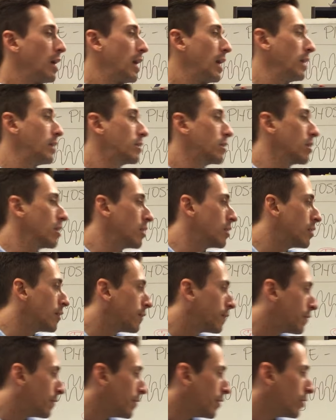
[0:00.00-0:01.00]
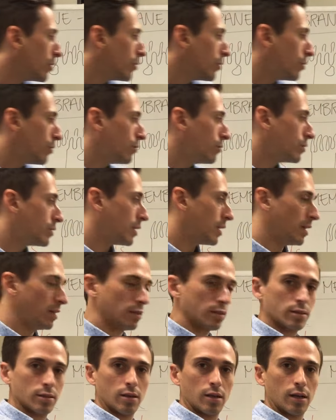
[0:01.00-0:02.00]
it's going to diffuse
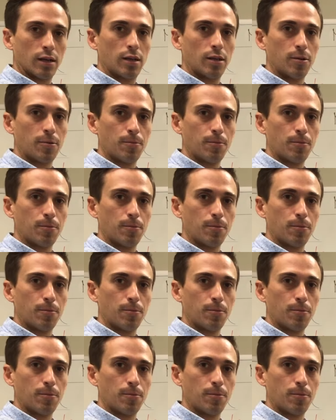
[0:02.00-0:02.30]
inside.